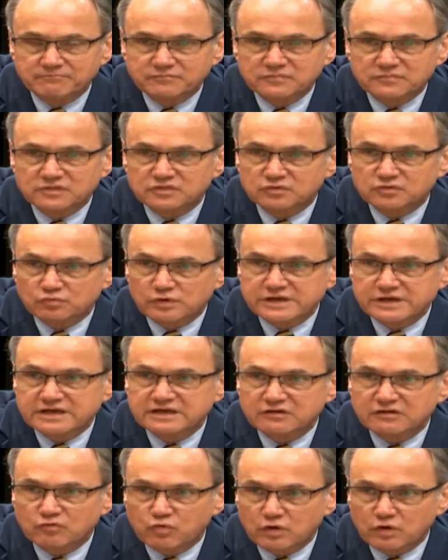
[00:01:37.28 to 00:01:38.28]
three
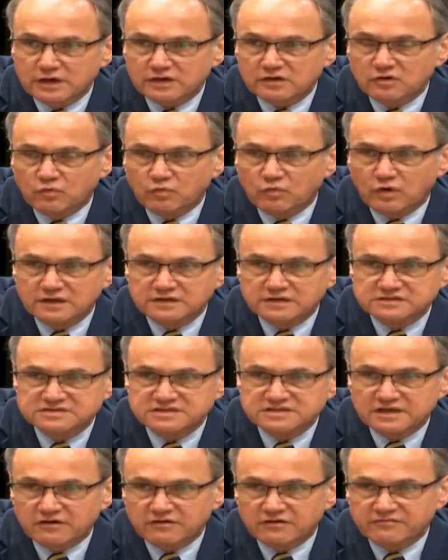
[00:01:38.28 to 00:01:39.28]
critical ones
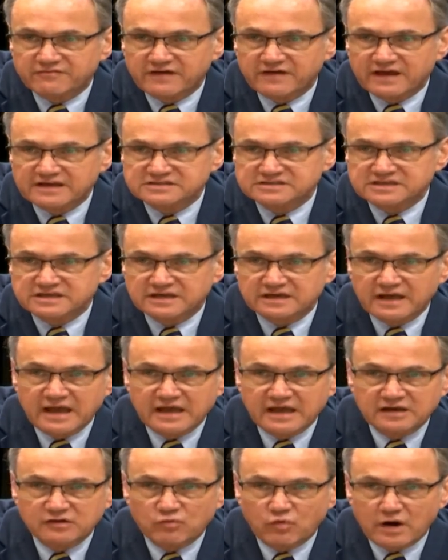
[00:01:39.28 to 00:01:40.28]
that are facing a
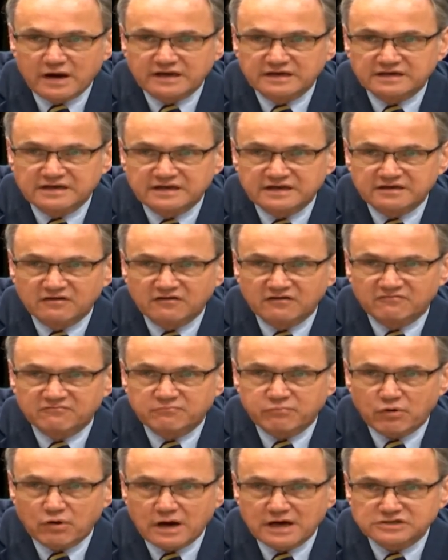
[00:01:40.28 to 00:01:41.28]
great deal of
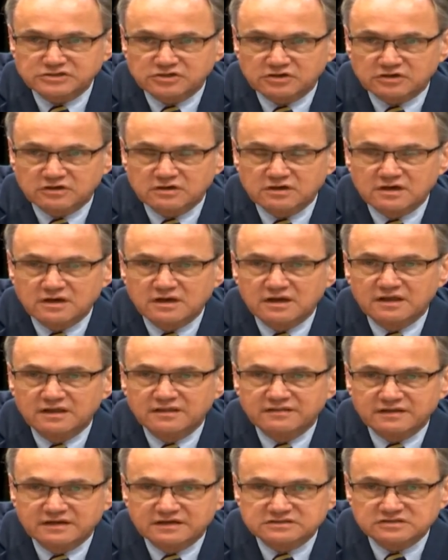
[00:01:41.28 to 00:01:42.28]
pressure
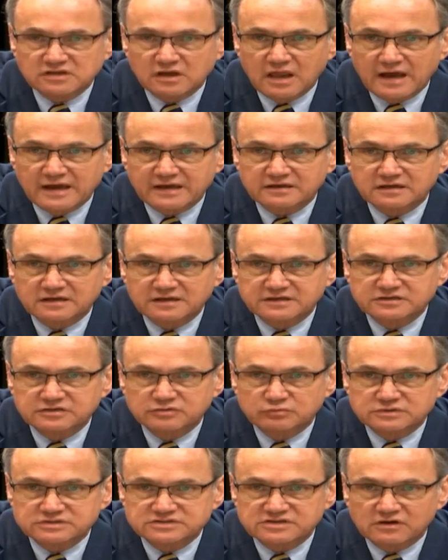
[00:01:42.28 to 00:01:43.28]
that is likely to
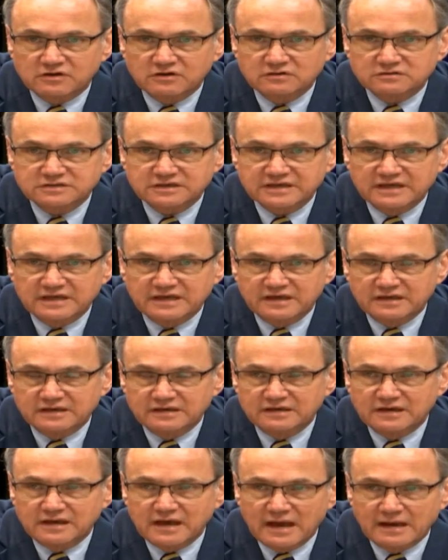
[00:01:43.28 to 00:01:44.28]
result
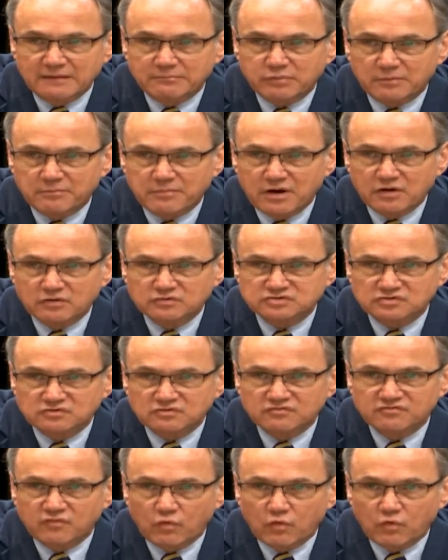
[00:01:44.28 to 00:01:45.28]
in a proposal
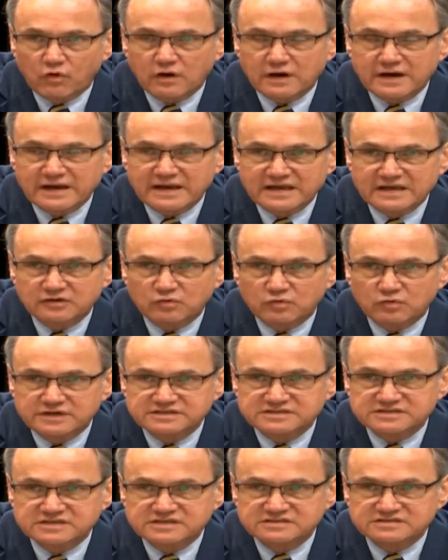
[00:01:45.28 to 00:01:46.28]
for
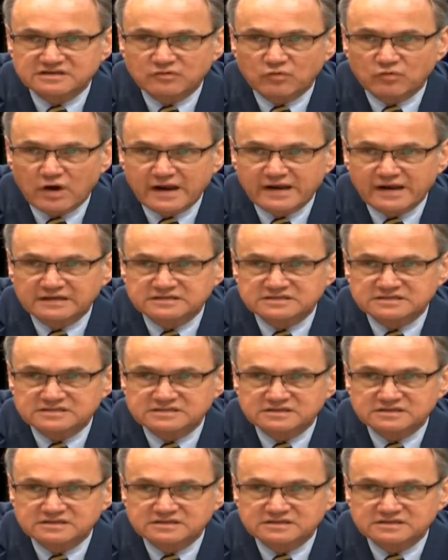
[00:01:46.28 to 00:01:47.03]
increases in rates